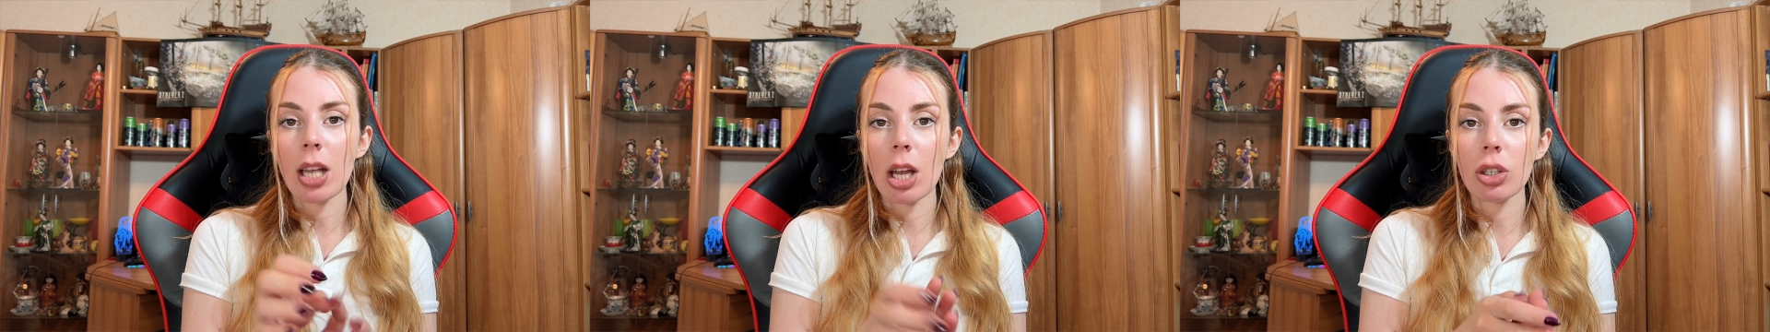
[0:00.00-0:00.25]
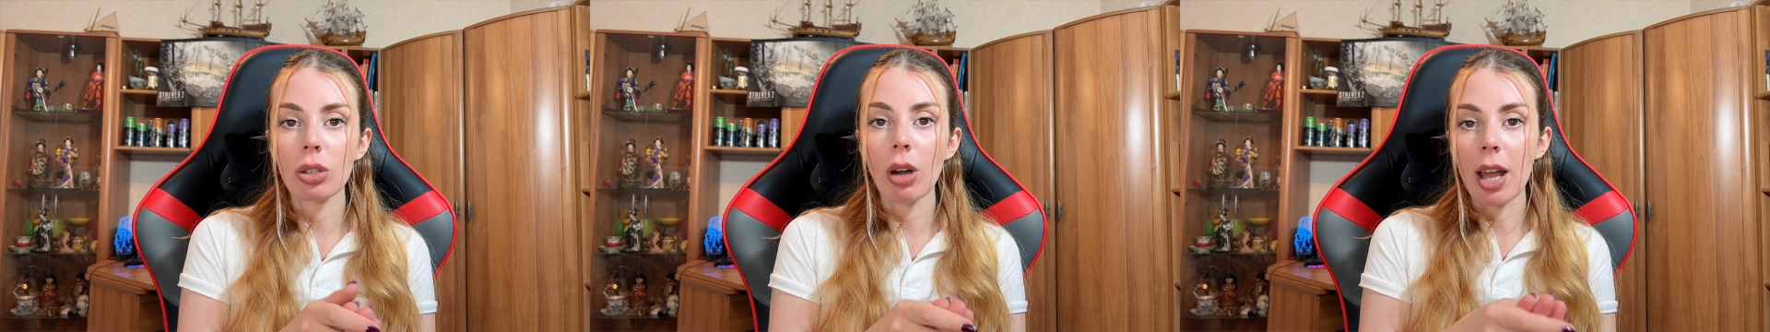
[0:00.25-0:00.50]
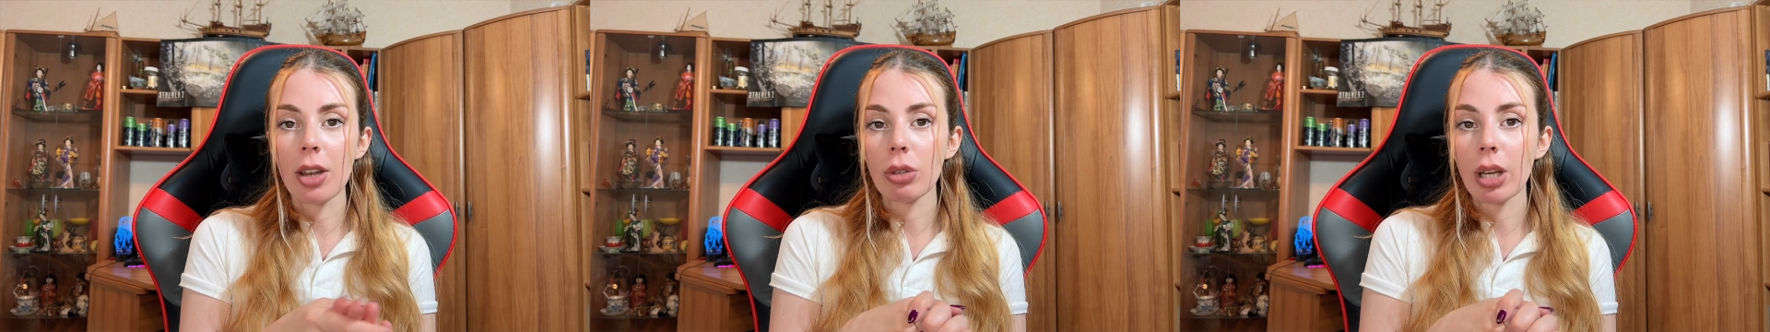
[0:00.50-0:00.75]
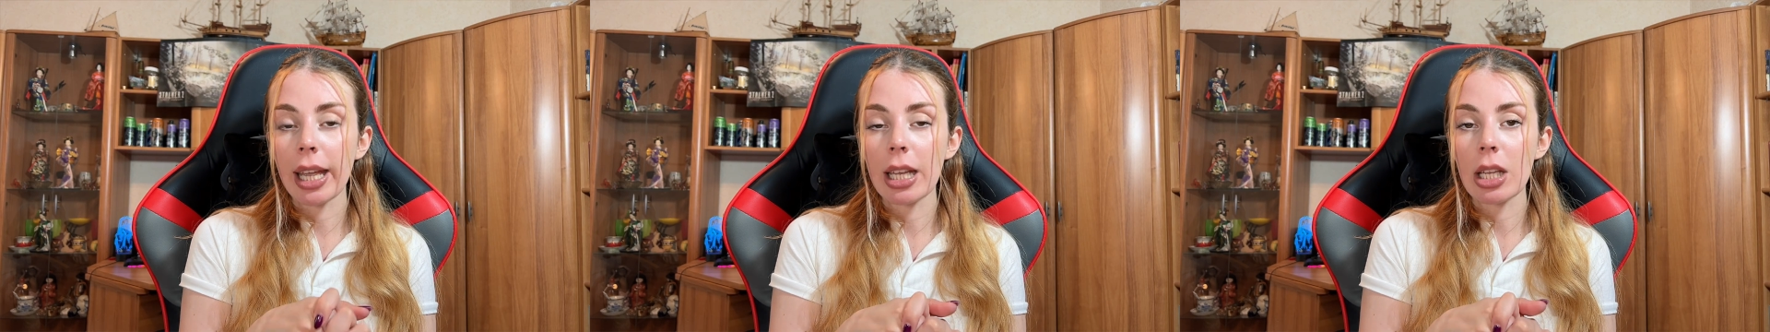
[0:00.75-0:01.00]
under
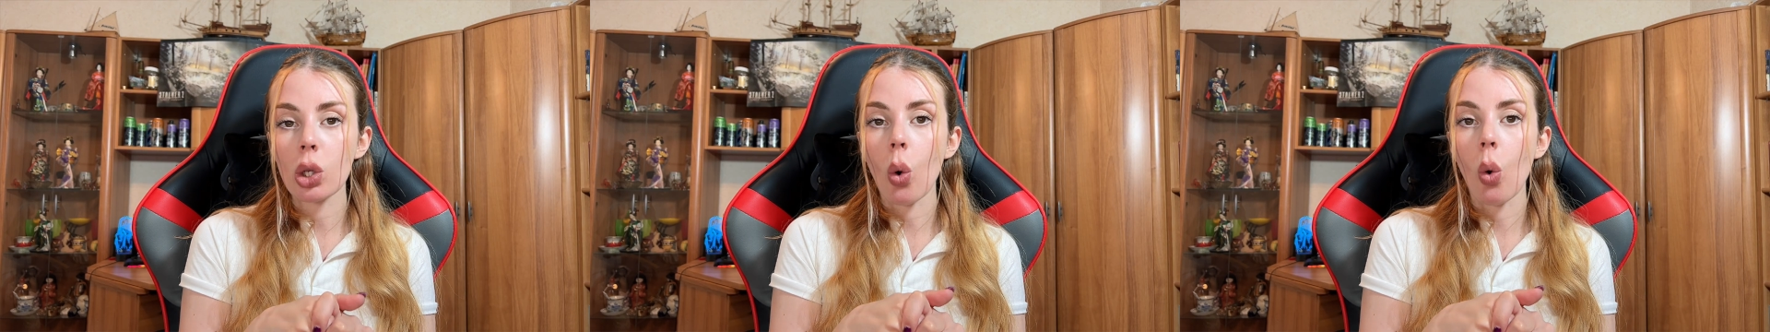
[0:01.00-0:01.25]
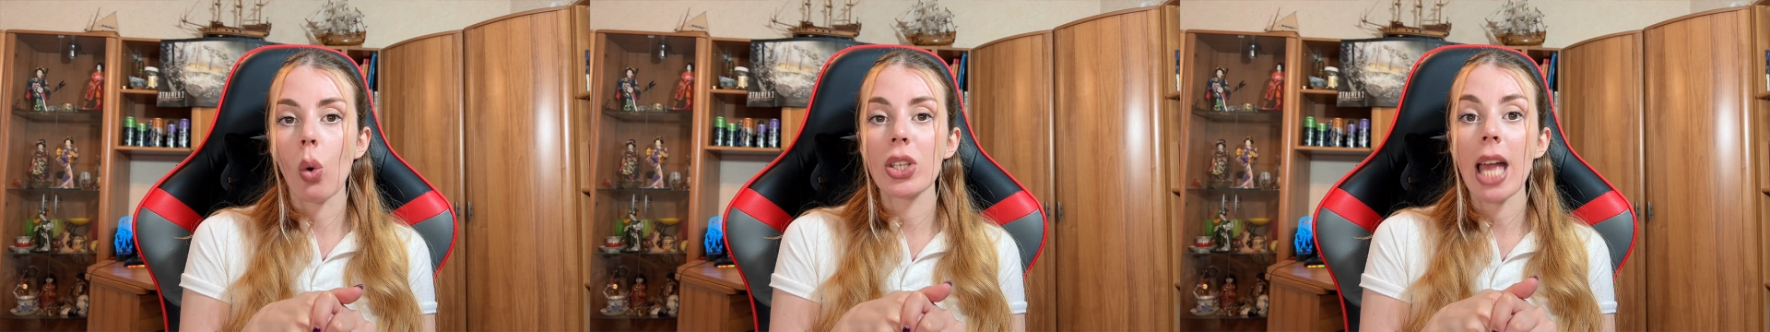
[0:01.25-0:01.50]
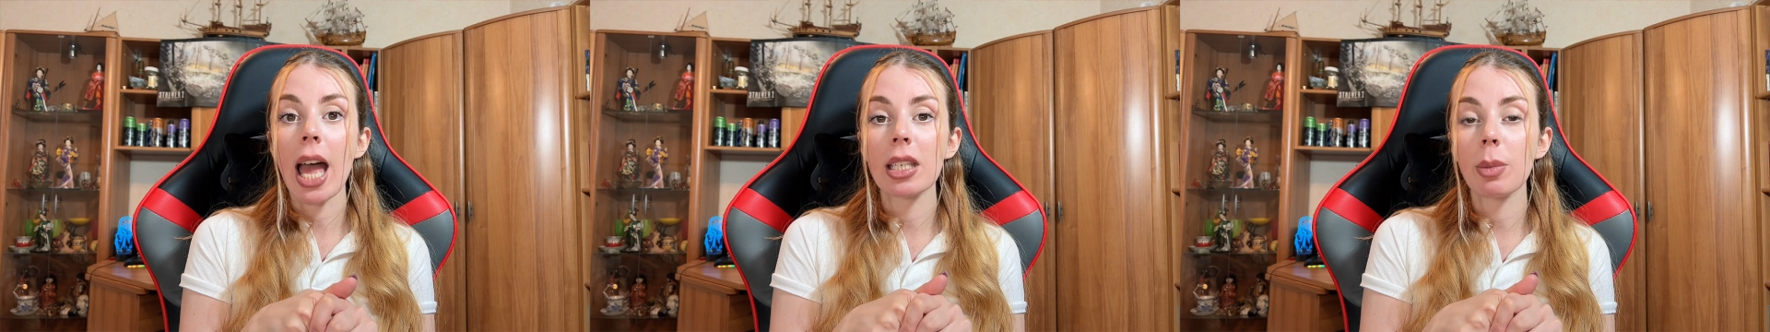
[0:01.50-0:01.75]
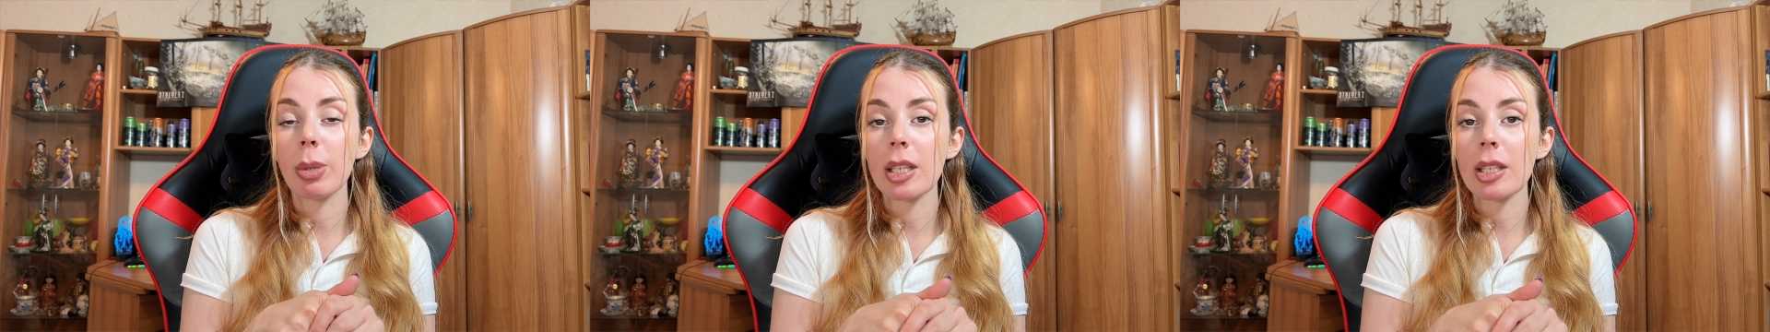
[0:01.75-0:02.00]
underlays or
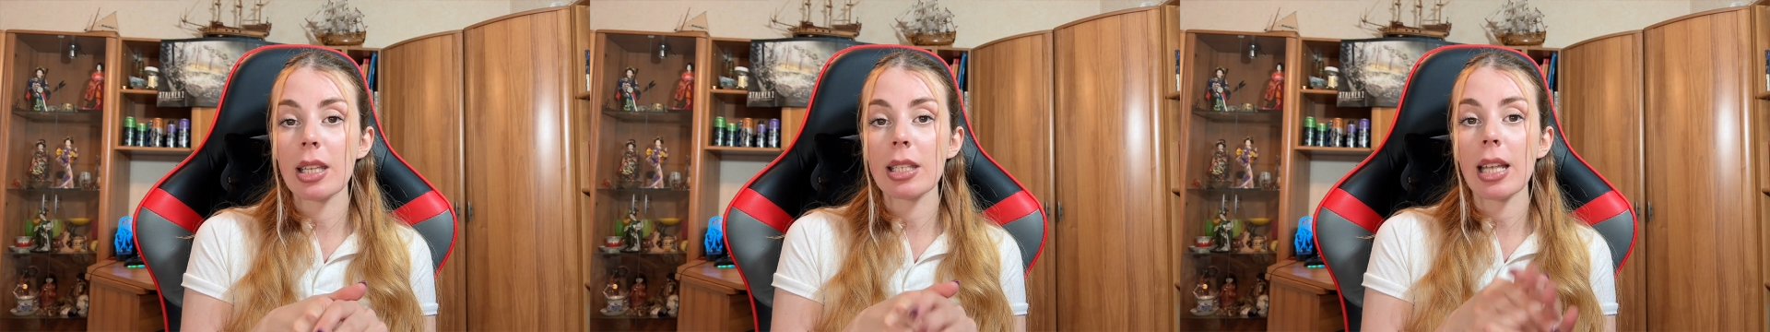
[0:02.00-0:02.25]
centerpieces